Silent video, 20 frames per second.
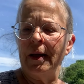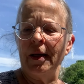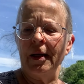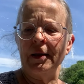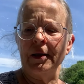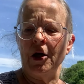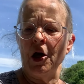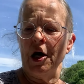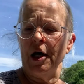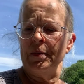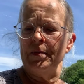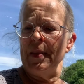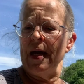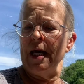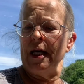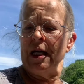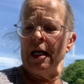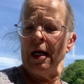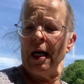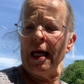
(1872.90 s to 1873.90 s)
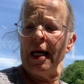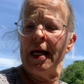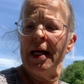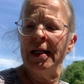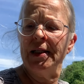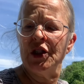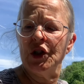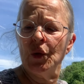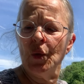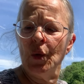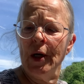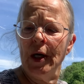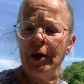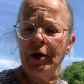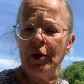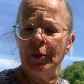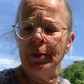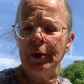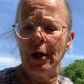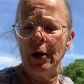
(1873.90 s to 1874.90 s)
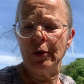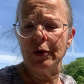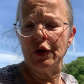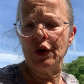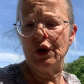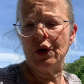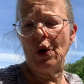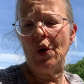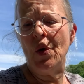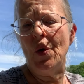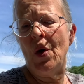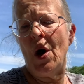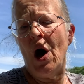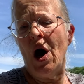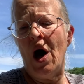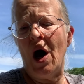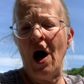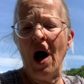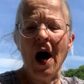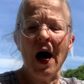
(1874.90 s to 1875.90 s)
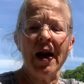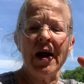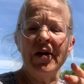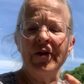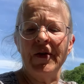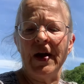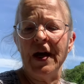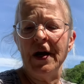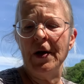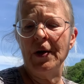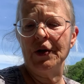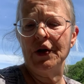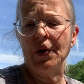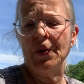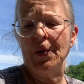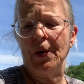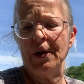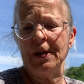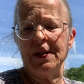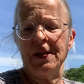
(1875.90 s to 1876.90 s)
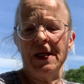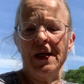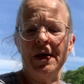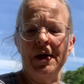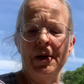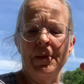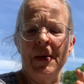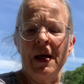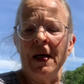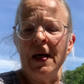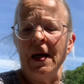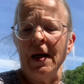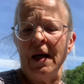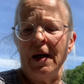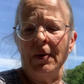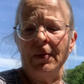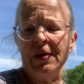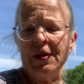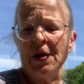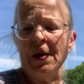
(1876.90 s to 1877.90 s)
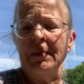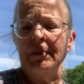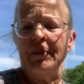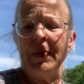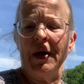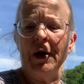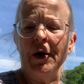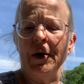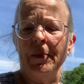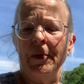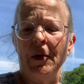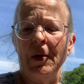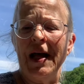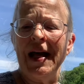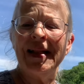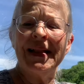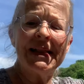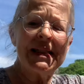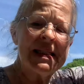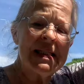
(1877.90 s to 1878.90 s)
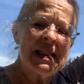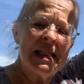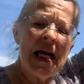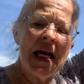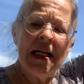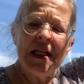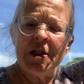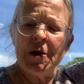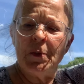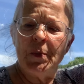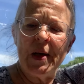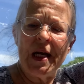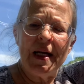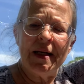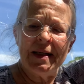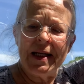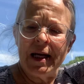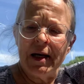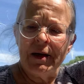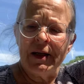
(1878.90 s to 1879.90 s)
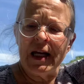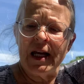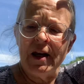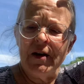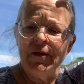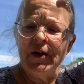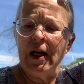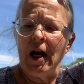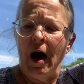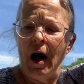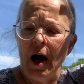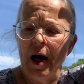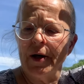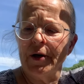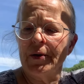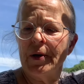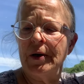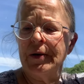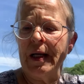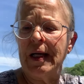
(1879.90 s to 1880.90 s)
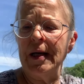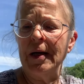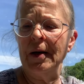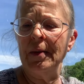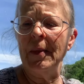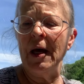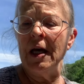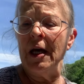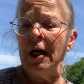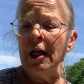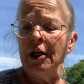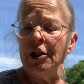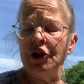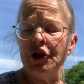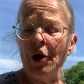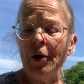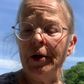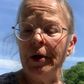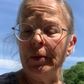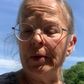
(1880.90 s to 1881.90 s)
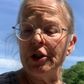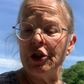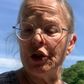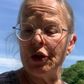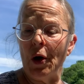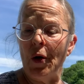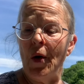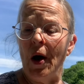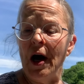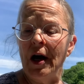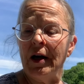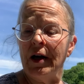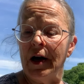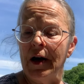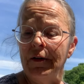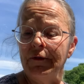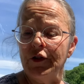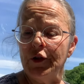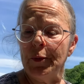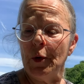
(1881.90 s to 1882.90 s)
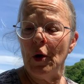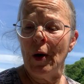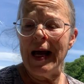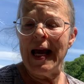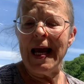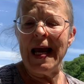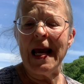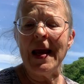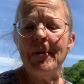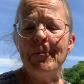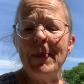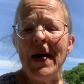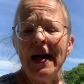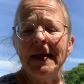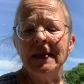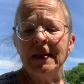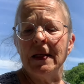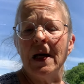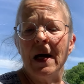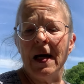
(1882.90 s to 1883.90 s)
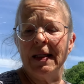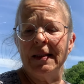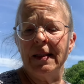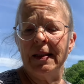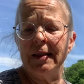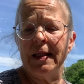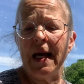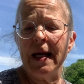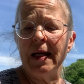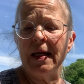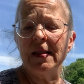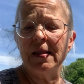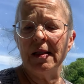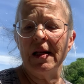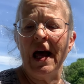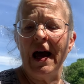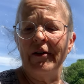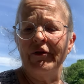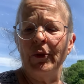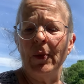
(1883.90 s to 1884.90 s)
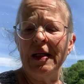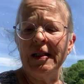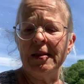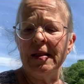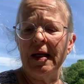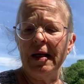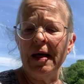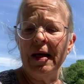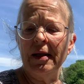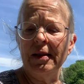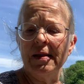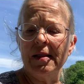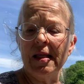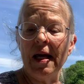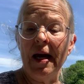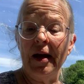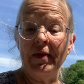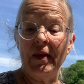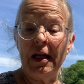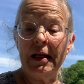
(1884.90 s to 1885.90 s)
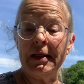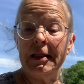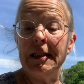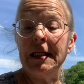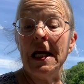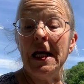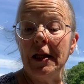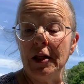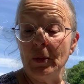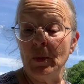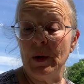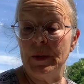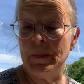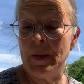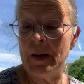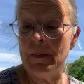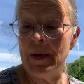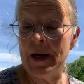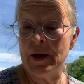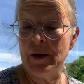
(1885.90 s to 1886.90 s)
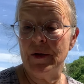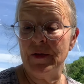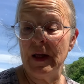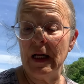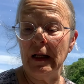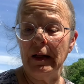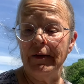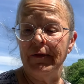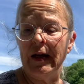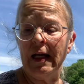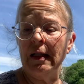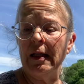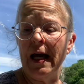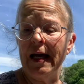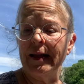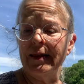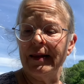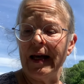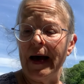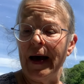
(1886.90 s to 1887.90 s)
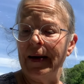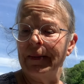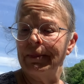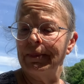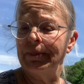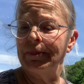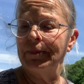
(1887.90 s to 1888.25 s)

And God made an east wind to blow so hot of air towards him, it was unbearable, and the sun to beat down even hotter on him. And Jonah was so uncomfortable, he begged God to take his life once again, saying that death would be better than living like that.